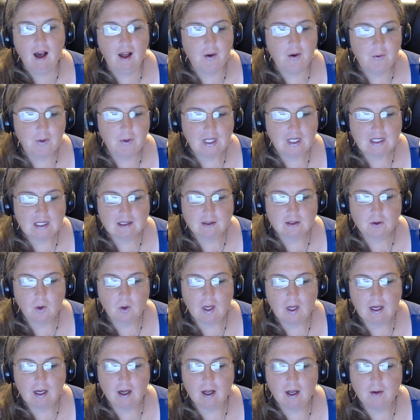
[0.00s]
on what is
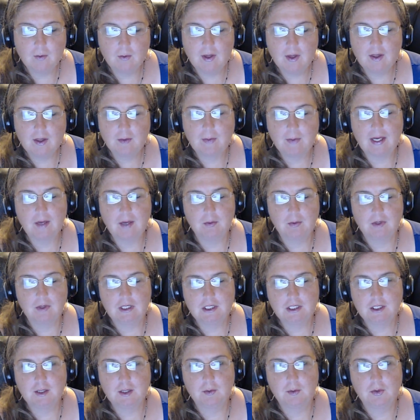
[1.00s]
going on with my
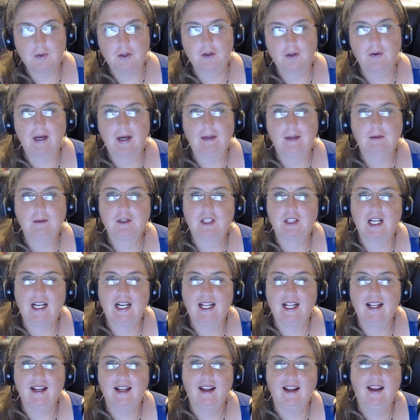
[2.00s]
apprenticeship program
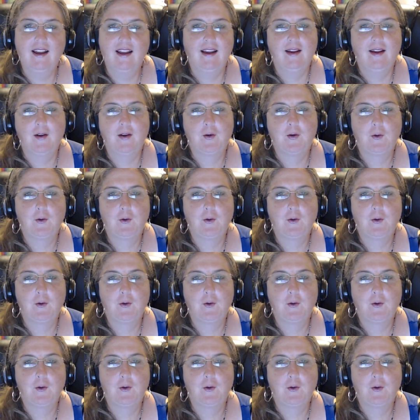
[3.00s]
training.